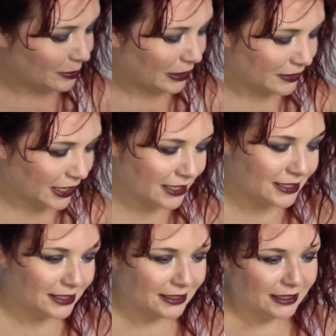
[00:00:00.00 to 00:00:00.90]
about
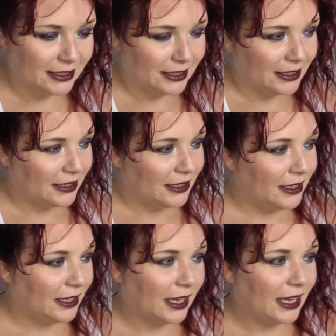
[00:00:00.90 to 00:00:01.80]
that.
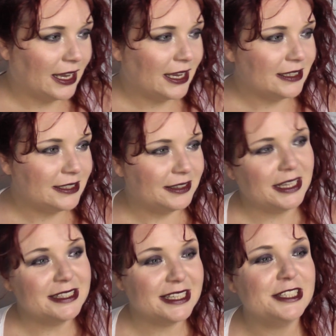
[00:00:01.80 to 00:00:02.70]
And
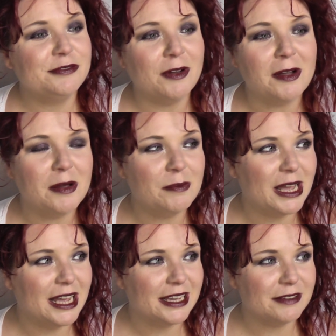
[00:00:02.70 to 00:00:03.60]
that's it for
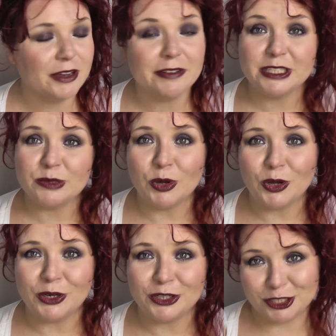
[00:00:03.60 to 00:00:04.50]
my very
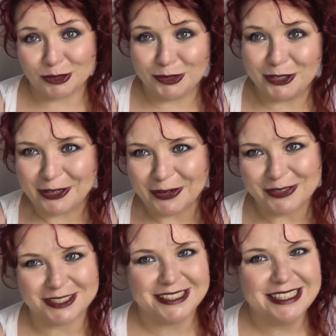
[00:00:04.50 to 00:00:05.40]
small Superdrug
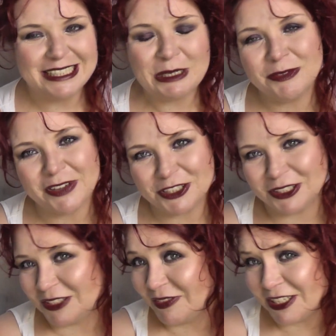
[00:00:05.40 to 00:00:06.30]
haul. Hope you've enjoyed
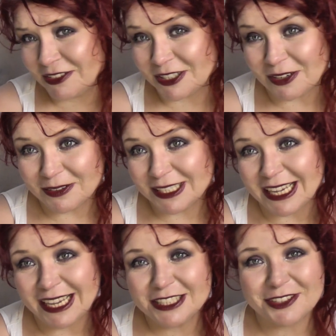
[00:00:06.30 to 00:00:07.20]
this video as always,
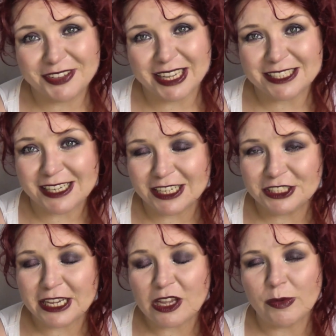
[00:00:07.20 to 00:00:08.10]
guys. Don't forget to like,
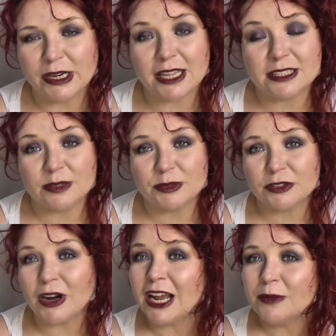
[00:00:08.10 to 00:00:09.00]
share, comment and
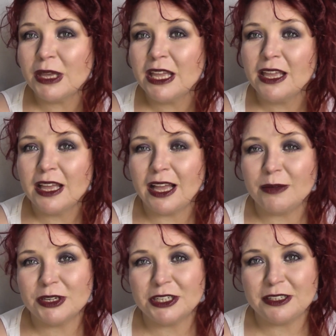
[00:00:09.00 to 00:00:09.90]
subscribe.
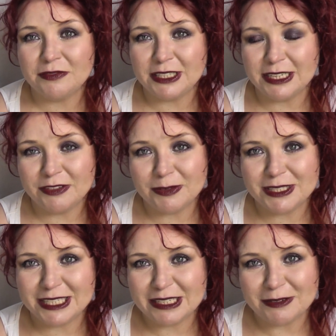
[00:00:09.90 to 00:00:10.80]
I'm gonna love and leave you and
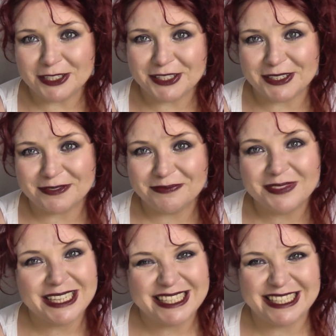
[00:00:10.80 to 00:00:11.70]
see you all soon.
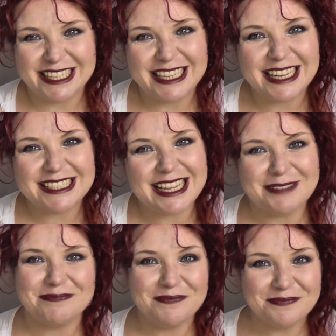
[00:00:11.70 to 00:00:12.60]
See you the next
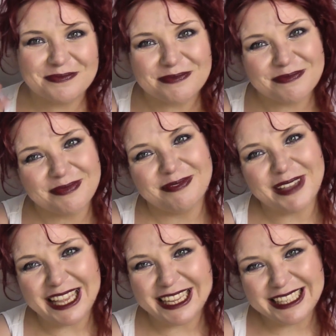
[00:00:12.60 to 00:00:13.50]
time.
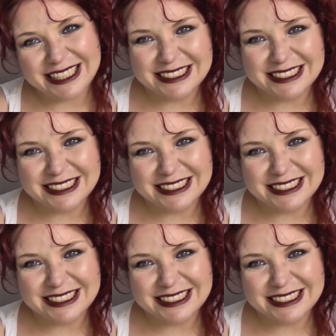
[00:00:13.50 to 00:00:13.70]
Bye.